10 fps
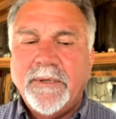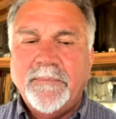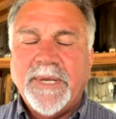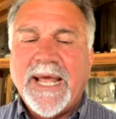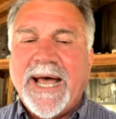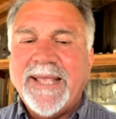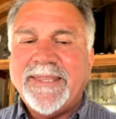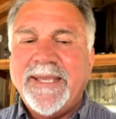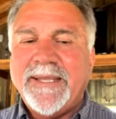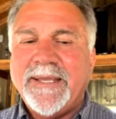but I, I
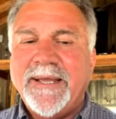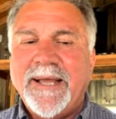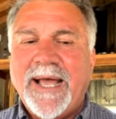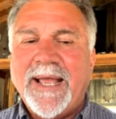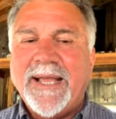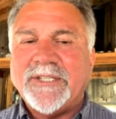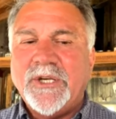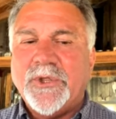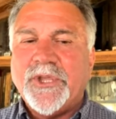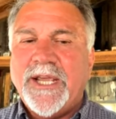think, I, I
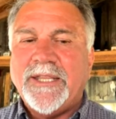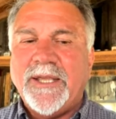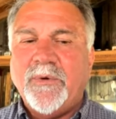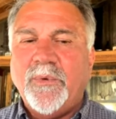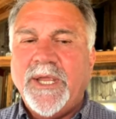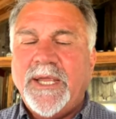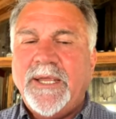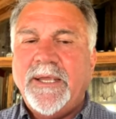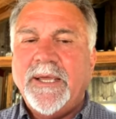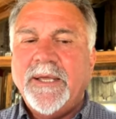still think that we,